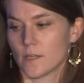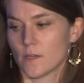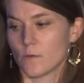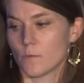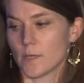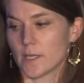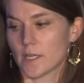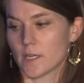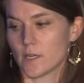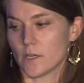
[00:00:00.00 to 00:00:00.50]

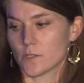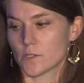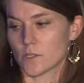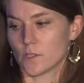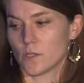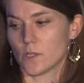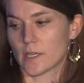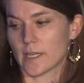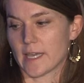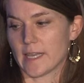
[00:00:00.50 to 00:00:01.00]
We can also
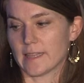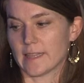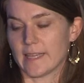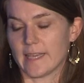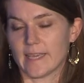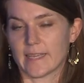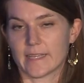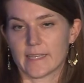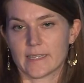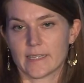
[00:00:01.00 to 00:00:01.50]
look at
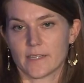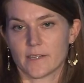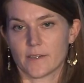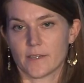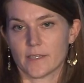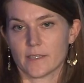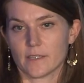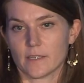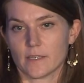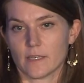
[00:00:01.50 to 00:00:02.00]
land
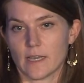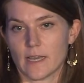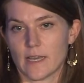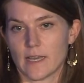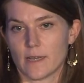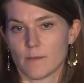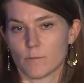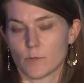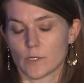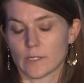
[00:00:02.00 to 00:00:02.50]
clearing
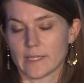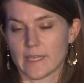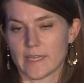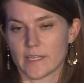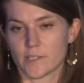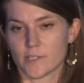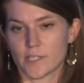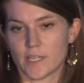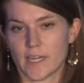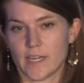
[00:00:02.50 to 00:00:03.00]
or
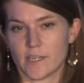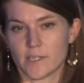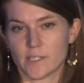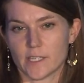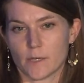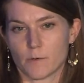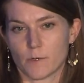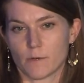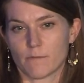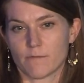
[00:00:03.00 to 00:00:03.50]
land change
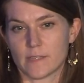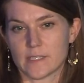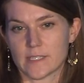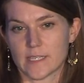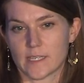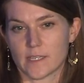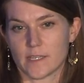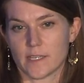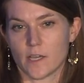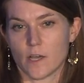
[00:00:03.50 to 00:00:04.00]
that would
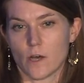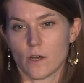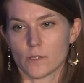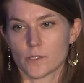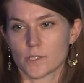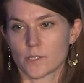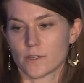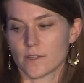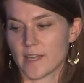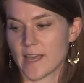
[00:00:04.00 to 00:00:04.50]
physically
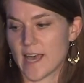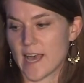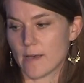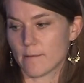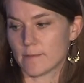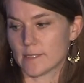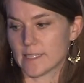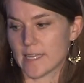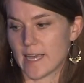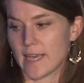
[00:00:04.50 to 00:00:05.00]
alter the
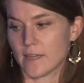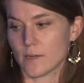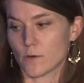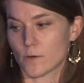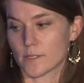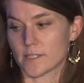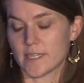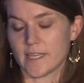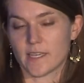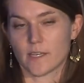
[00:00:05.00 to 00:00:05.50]
habitat
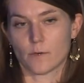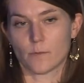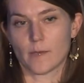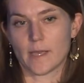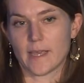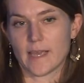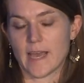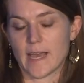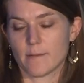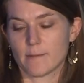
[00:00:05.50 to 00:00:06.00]
or take
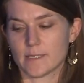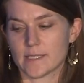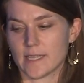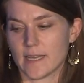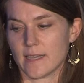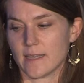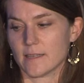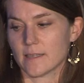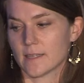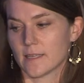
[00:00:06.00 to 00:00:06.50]
away
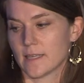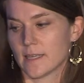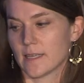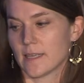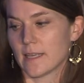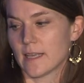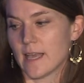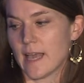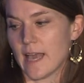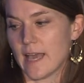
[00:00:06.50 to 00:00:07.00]
habitat.
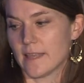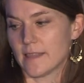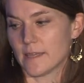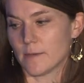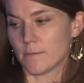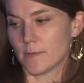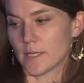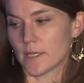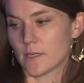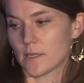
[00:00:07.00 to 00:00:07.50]
And
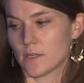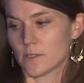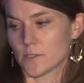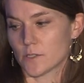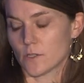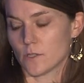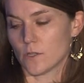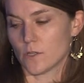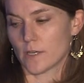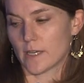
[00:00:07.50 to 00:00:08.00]
then we could
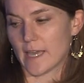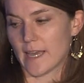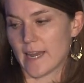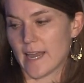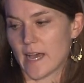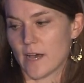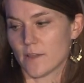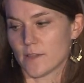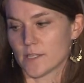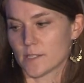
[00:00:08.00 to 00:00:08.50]
also look at
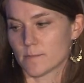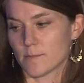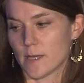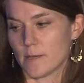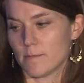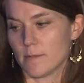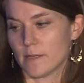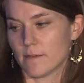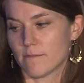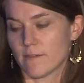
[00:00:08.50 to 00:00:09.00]
how this
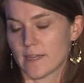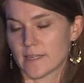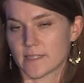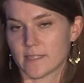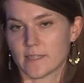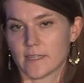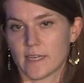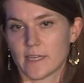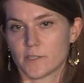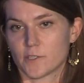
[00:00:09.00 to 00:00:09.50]
might be
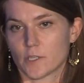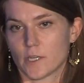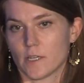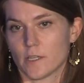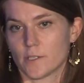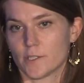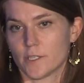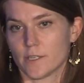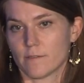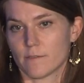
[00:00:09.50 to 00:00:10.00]
affecting the
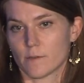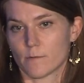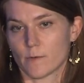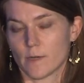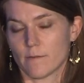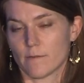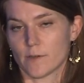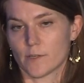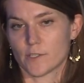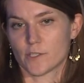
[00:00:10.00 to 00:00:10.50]
hydrology of the
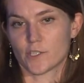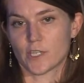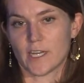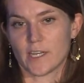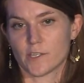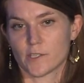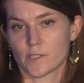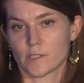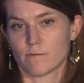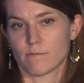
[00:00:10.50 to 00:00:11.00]
rivers,
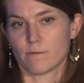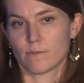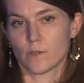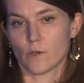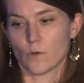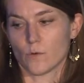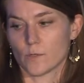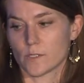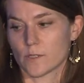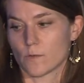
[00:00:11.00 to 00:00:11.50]
changes in
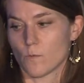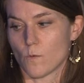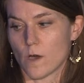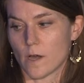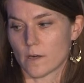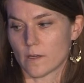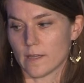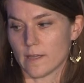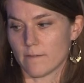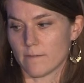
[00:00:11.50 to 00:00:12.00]
flows and
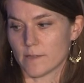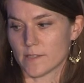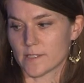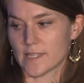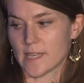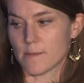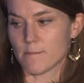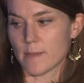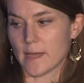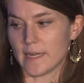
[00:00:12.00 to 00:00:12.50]
water levels
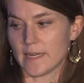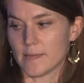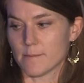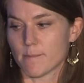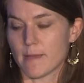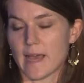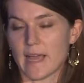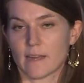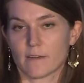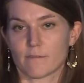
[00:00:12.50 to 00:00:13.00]
that might
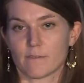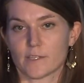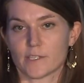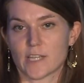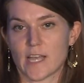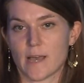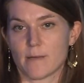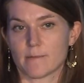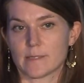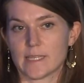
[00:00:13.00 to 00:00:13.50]
impact fish
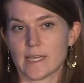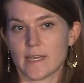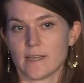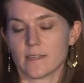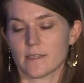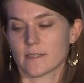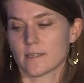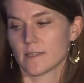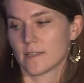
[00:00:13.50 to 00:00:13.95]
habitat.